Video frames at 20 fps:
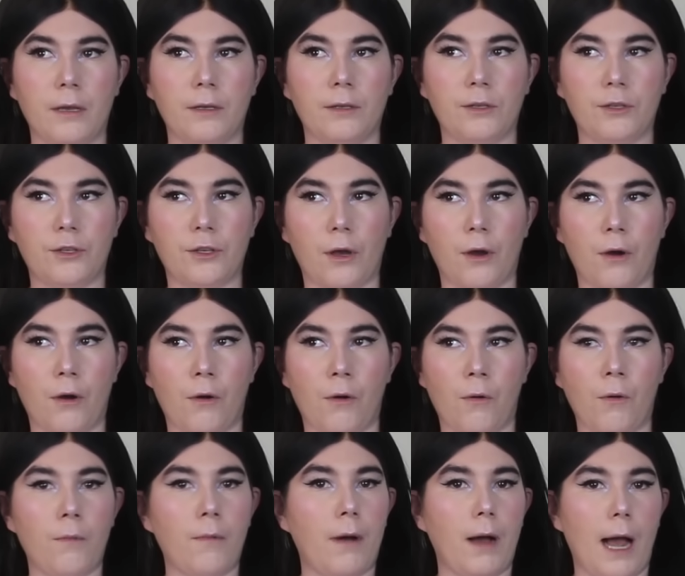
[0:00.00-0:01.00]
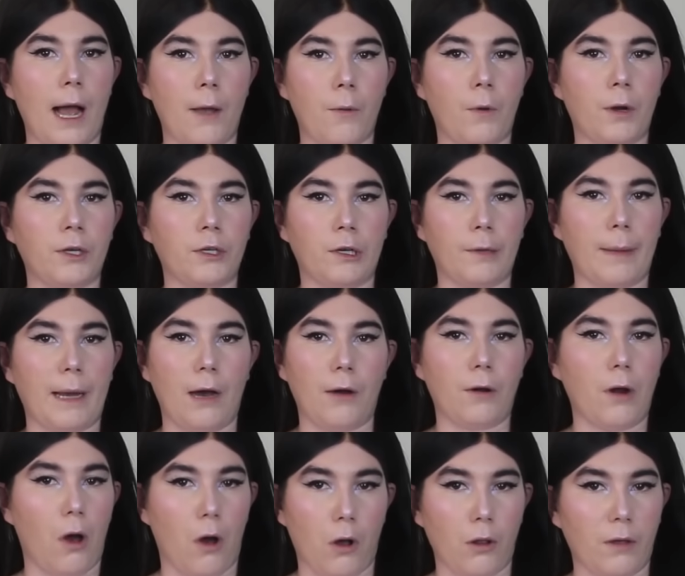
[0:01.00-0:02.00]
So I wonder
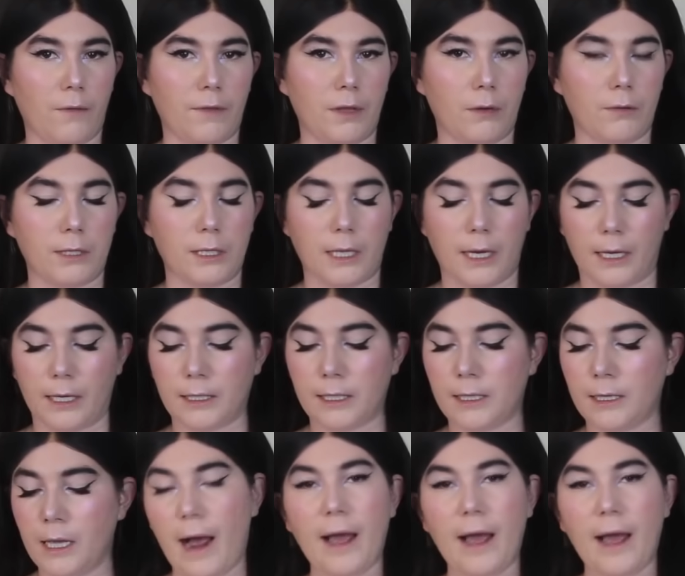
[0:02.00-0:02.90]
about all of those things.